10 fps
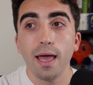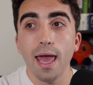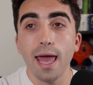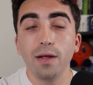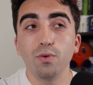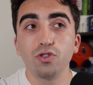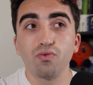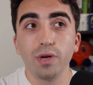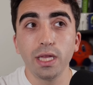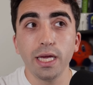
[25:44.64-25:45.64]
And it was
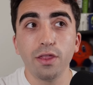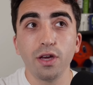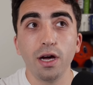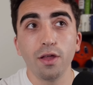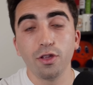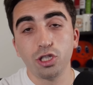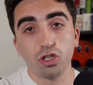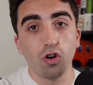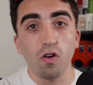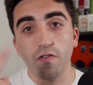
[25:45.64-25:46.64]
really the, the
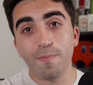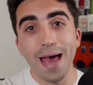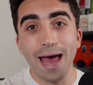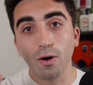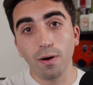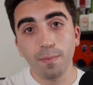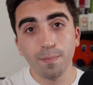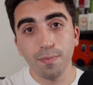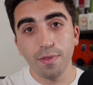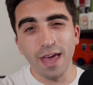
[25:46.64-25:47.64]
serve battle
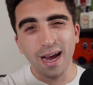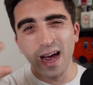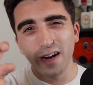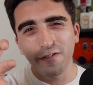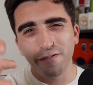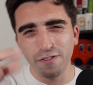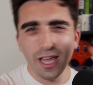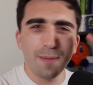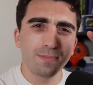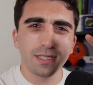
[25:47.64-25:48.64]
that kind of
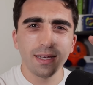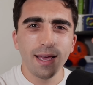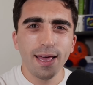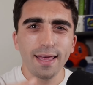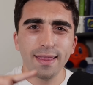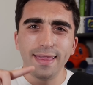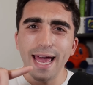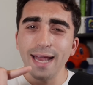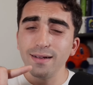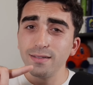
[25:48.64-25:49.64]
flipped
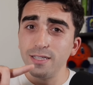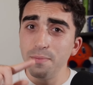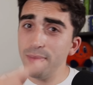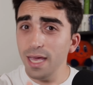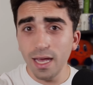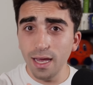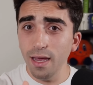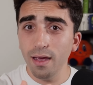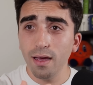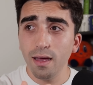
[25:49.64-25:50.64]
that, to
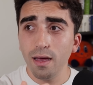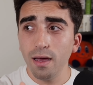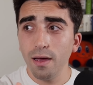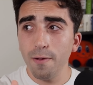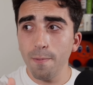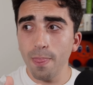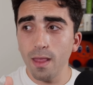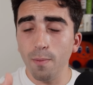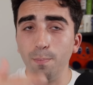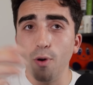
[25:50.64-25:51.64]
me,
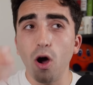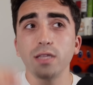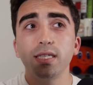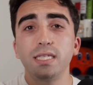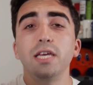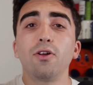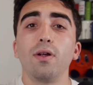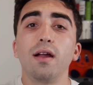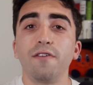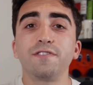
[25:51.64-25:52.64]
bought Sinner
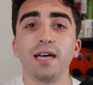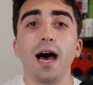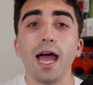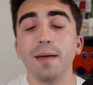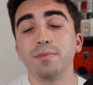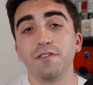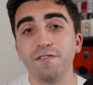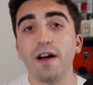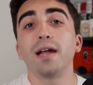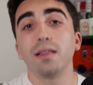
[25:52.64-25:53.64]
enough time to
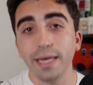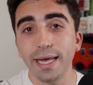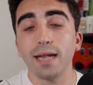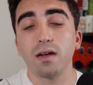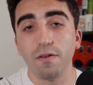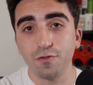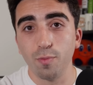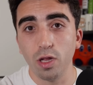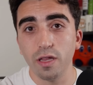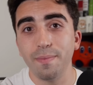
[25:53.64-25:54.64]
finally get
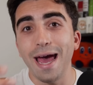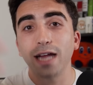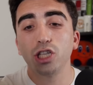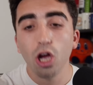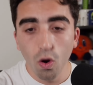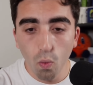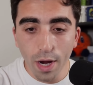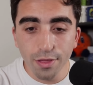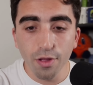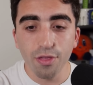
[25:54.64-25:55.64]
comfortable in the match,
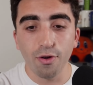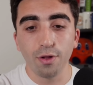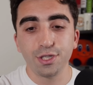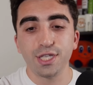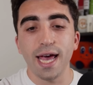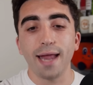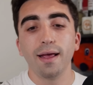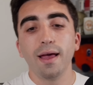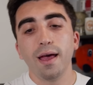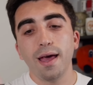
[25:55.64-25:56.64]
win the third set,
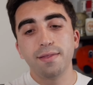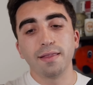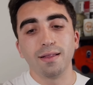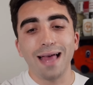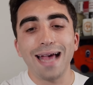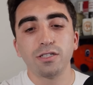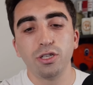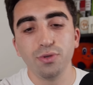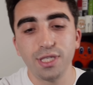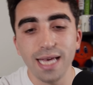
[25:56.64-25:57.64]
and then the last
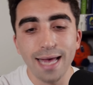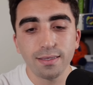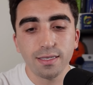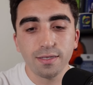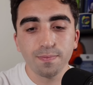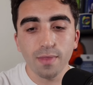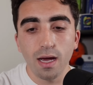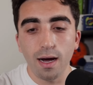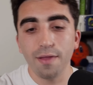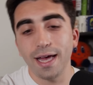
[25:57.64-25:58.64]
two sets,
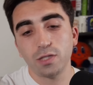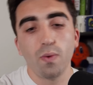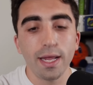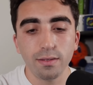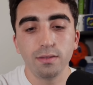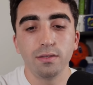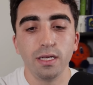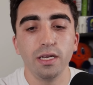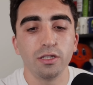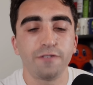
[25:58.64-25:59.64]
uh, that's when
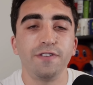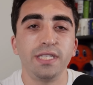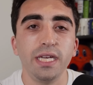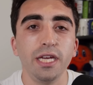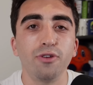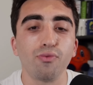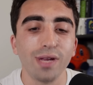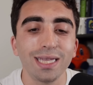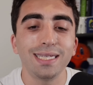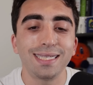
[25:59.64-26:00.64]
Daniil's fatigue
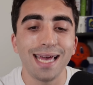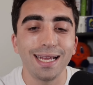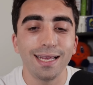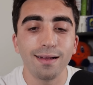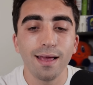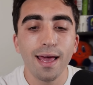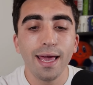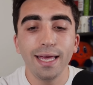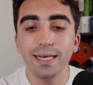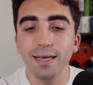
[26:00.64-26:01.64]
really set in.
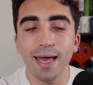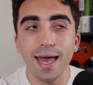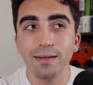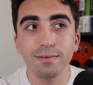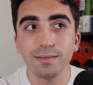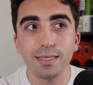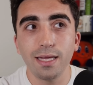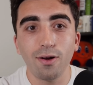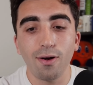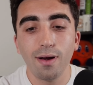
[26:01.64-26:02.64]
He and
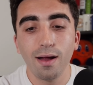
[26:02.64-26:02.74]
Sinner